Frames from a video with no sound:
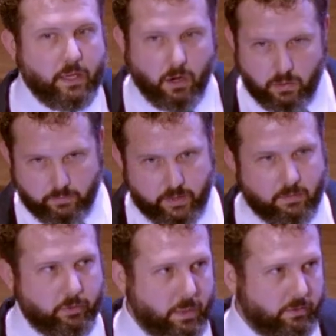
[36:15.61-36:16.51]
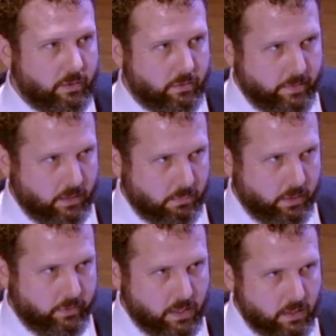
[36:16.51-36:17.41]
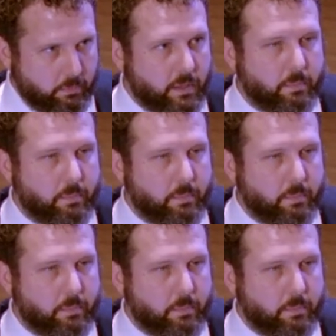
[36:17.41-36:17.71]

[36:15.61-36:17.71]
All of the information is available in the GitHub